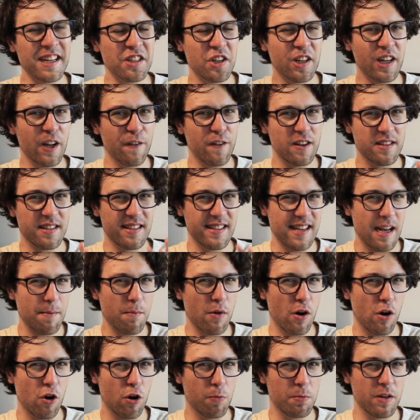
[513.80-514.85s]
actually give us some
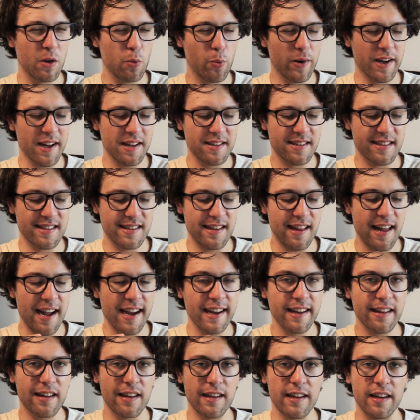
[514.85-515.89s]
hope that we can
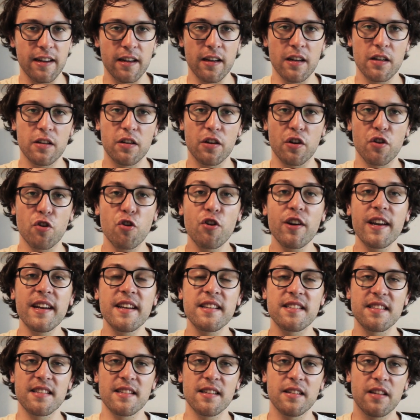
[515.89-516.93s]
slightly
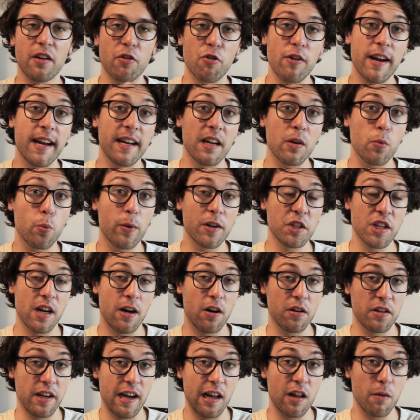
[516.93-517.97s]
decrease the rate at which
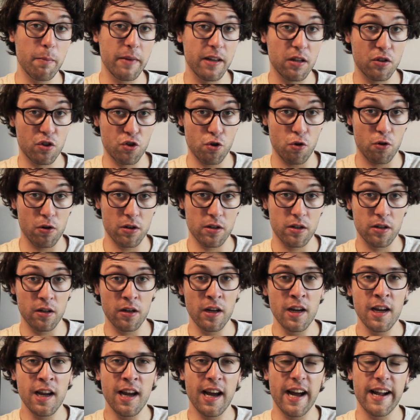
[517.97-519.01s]
our telomeres
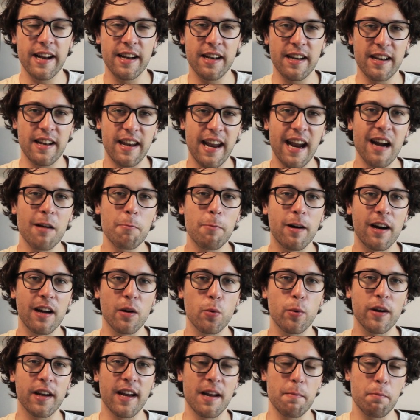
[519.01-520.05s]
shorten and thereby
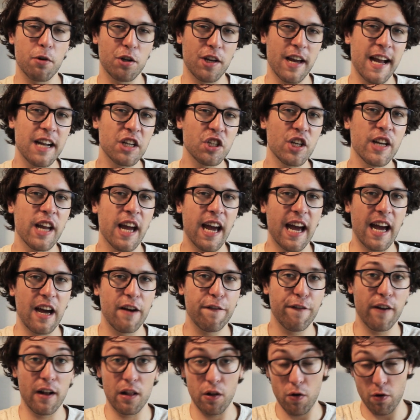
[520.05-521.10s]
we can potentially
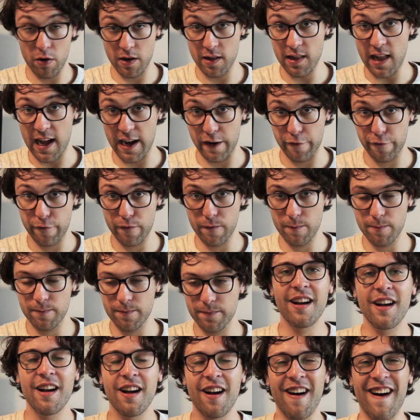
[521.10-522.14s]
have a longer life.
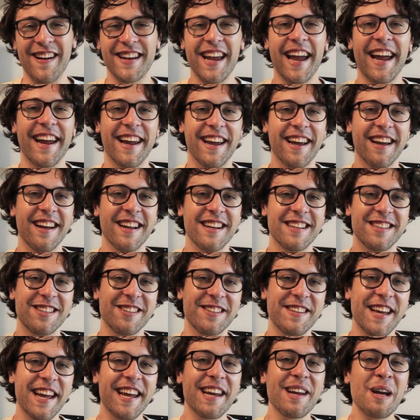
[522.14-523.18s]
Okay,
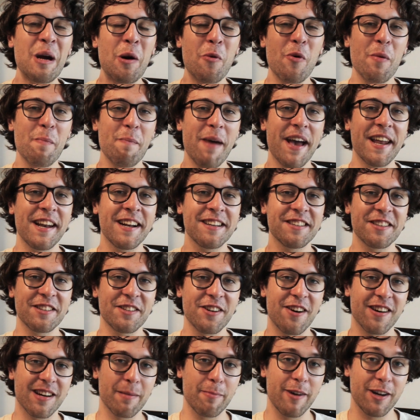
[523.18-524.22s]
today we managed to
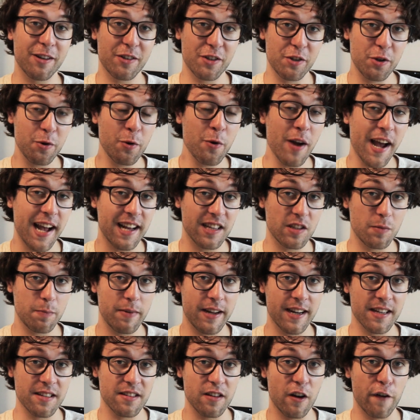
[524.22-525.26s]
talk about two
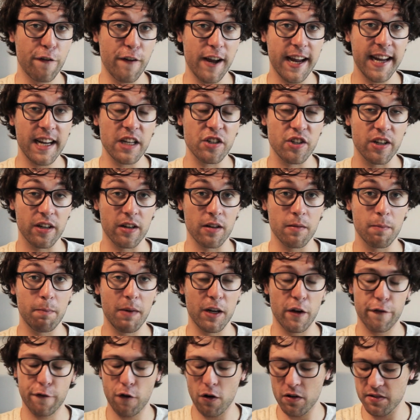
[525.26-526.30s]
aspects of aging,
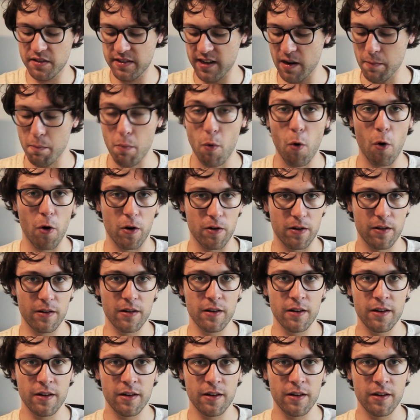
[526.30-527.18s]
but of course there are more.